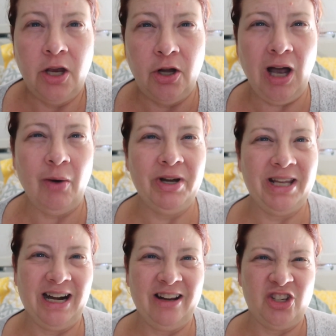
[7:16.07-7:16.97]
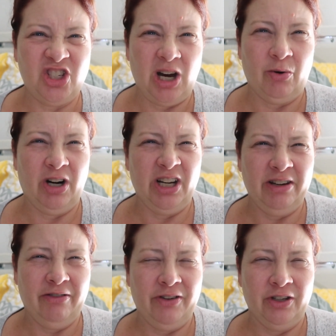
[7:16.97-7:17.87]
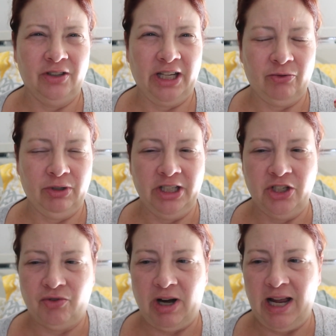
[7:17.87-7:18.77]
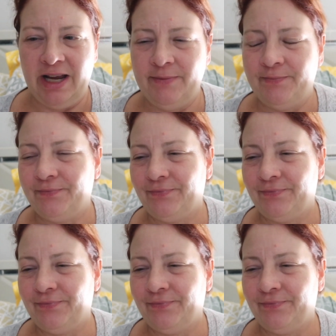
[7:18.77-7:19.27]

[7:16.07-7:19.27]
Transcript: You know how when you get out of the shower and you feel like really dry?